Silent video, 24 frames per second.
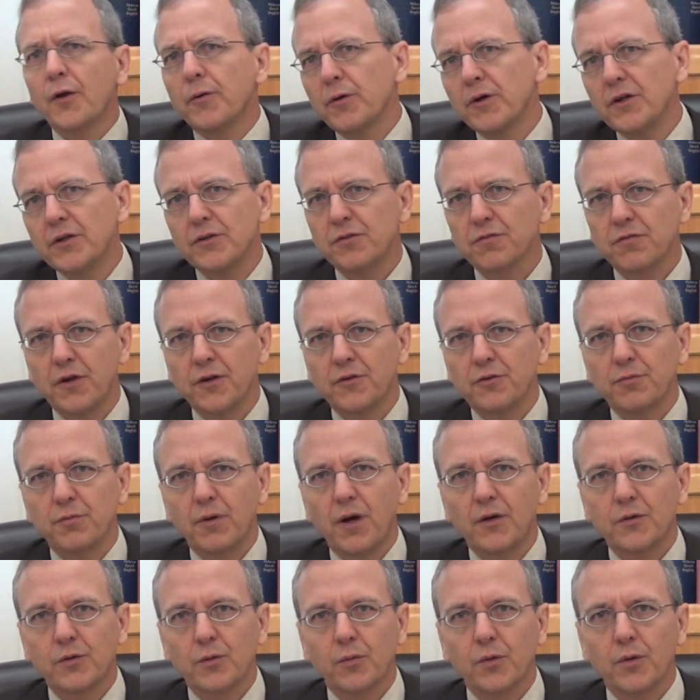Greetings, friends
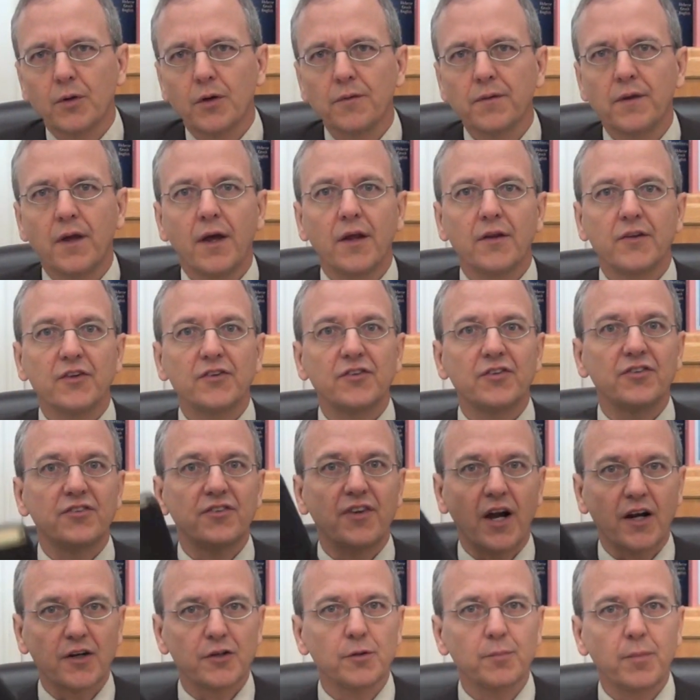around the world. This is
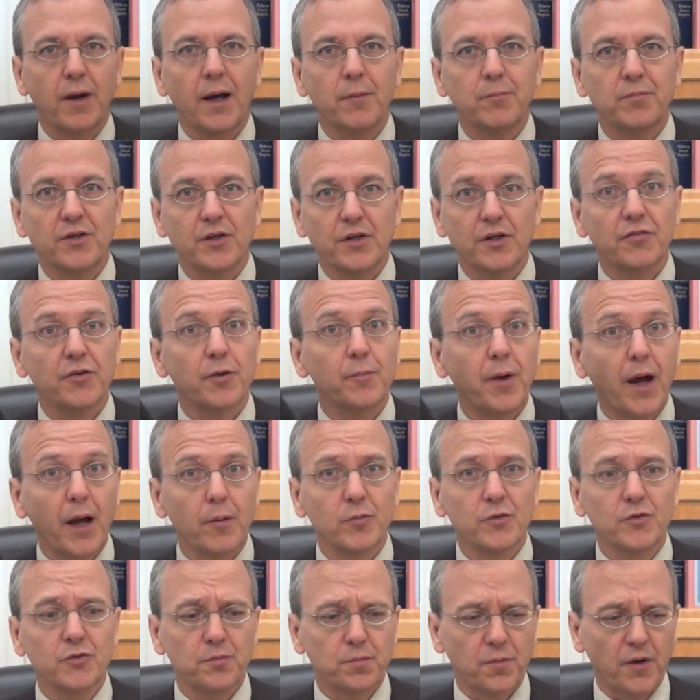Dr. Bob Teal for the
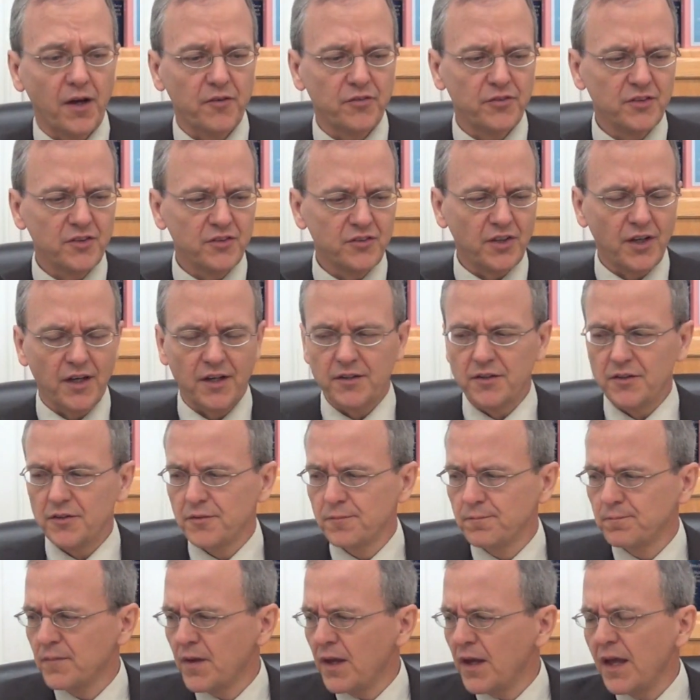Bible News Prophecy
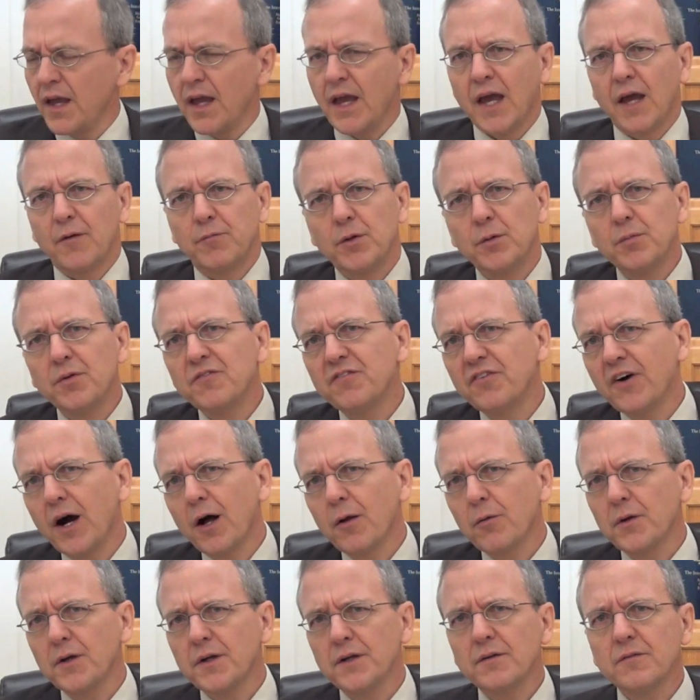Channels. Have you been
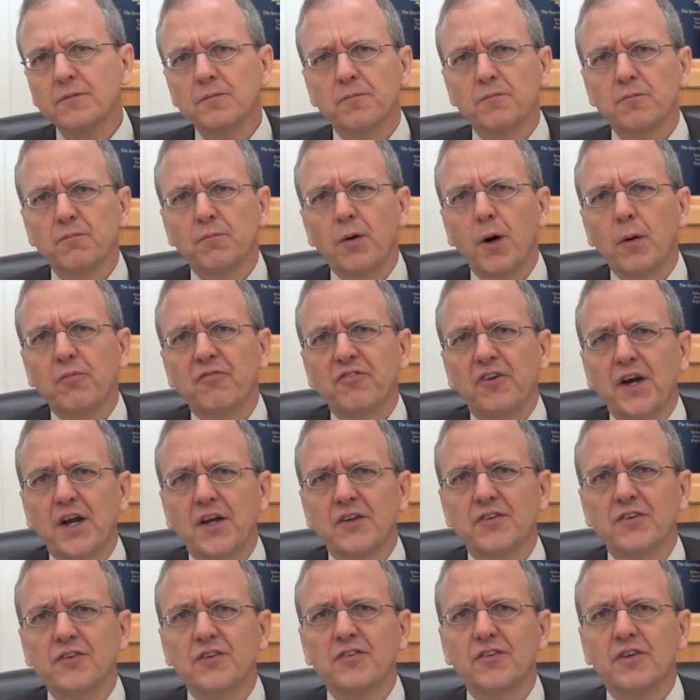following Pope
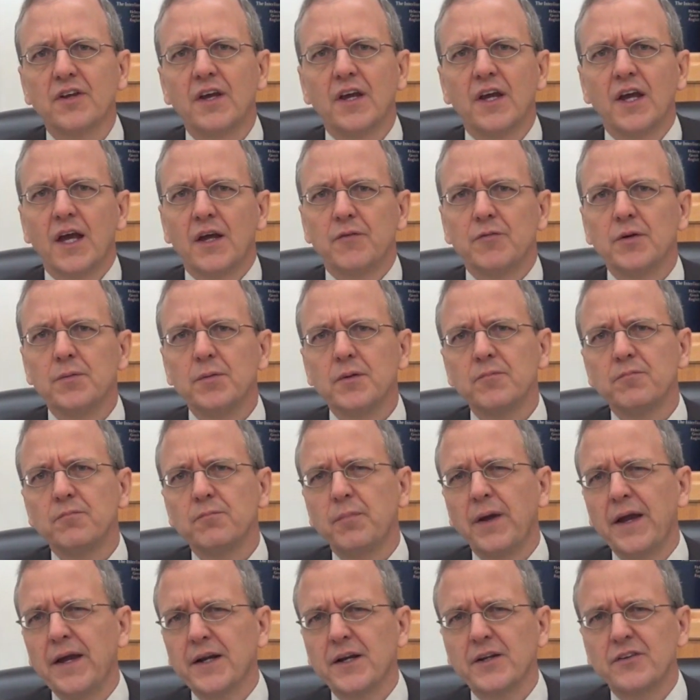Francis? Have you been
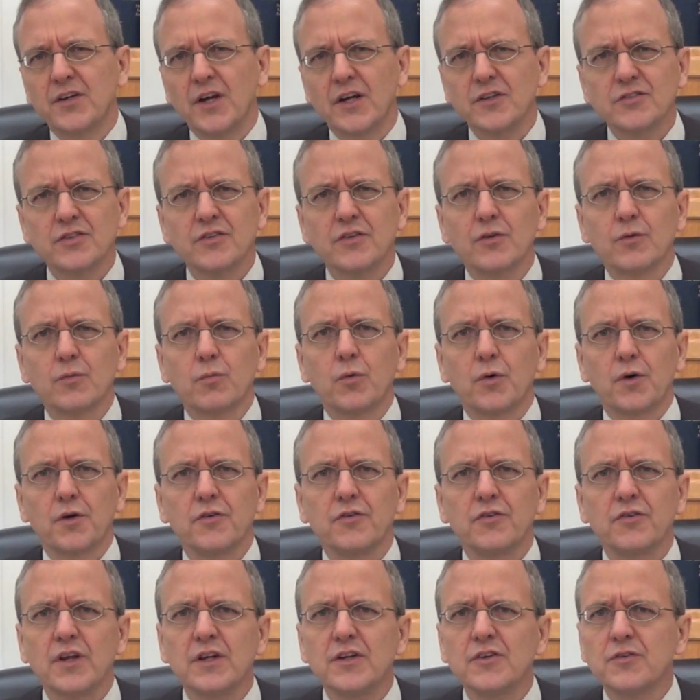paying attention to the
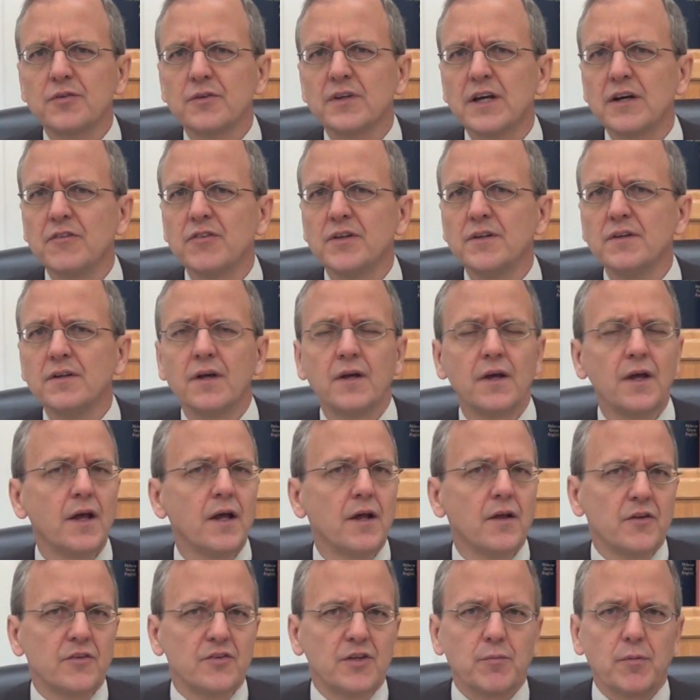words that he's given?
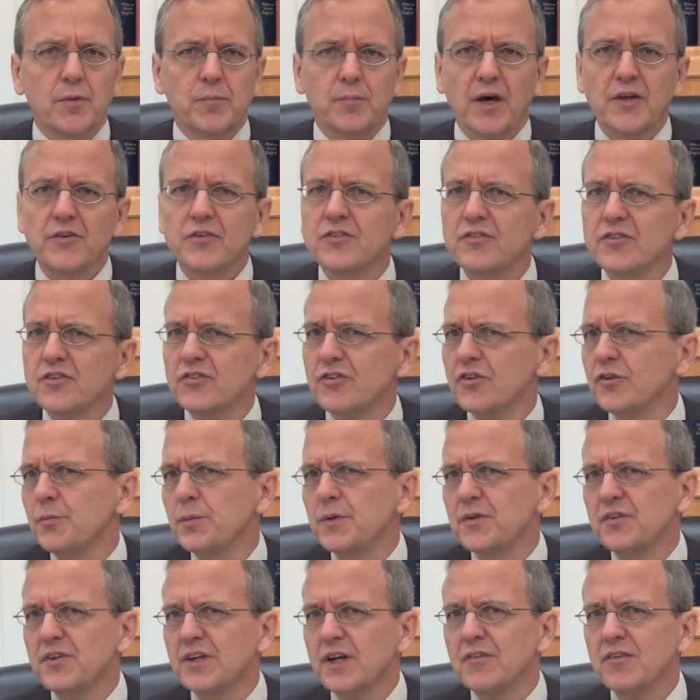Some of the messages that
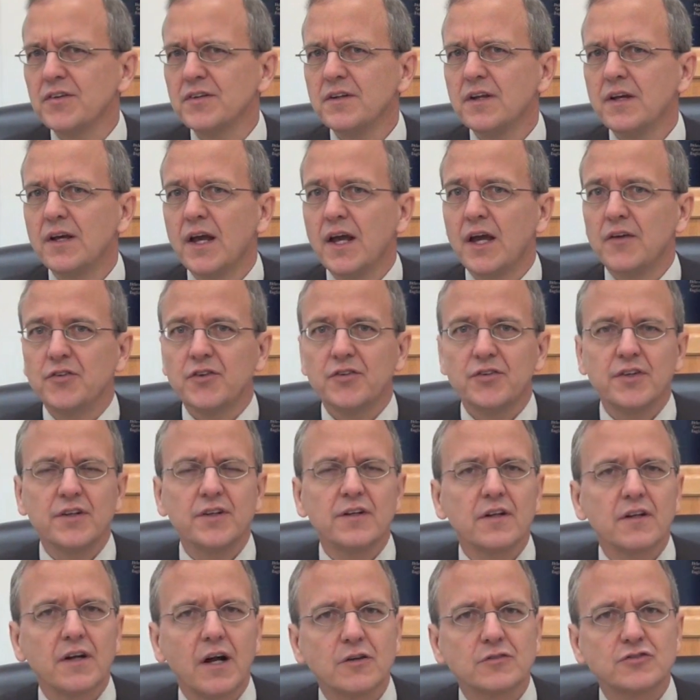he's given? Have you
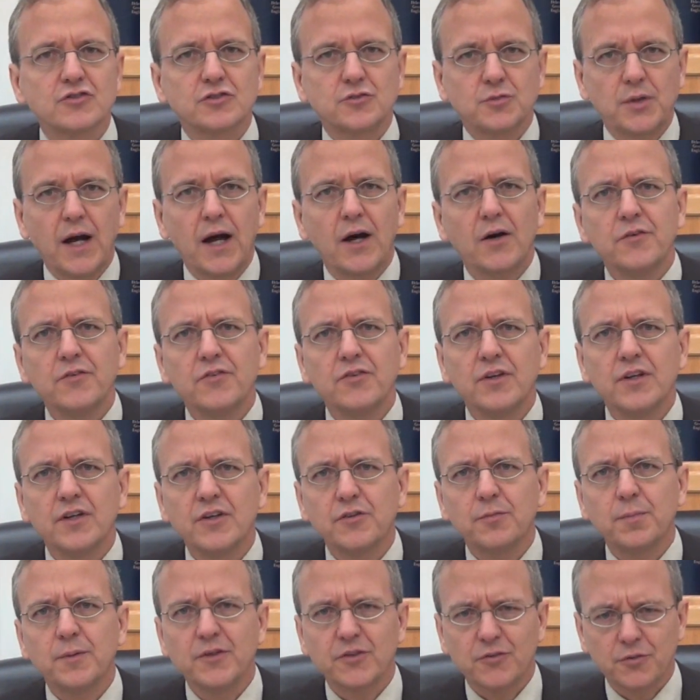seen the large crowds that
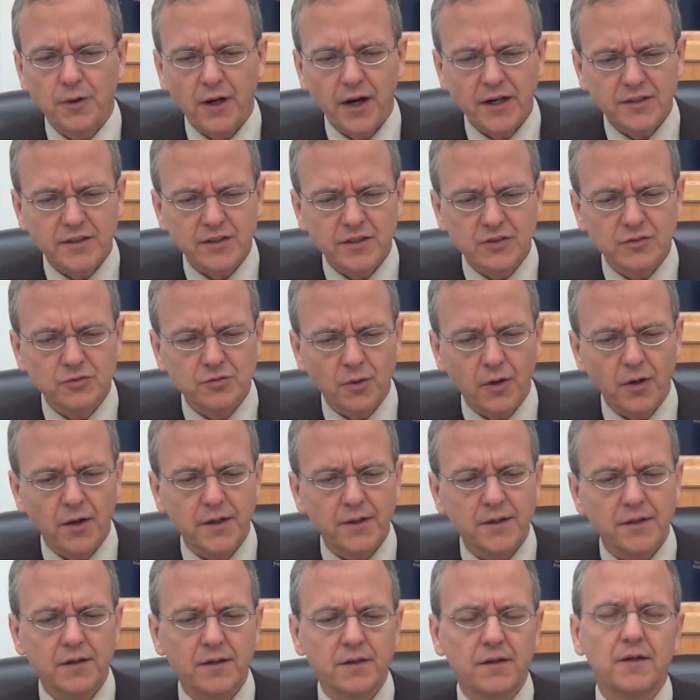he's been attracting and
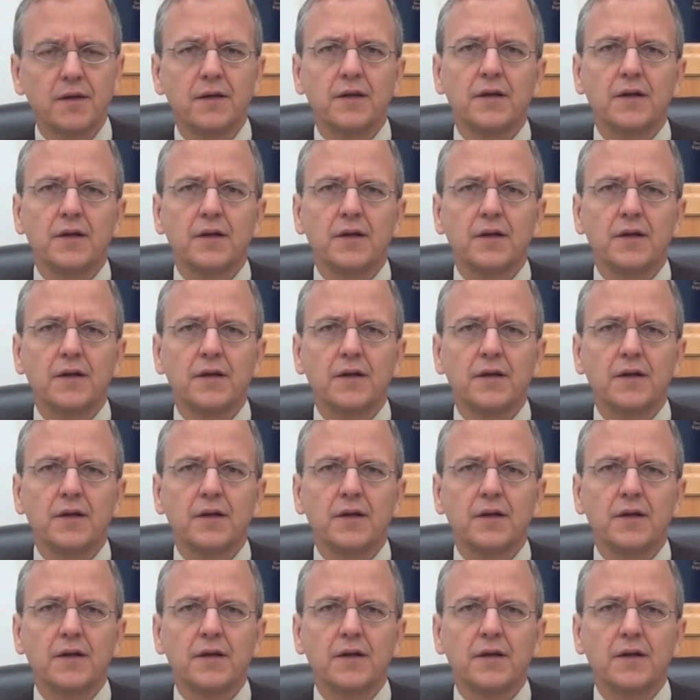drawing?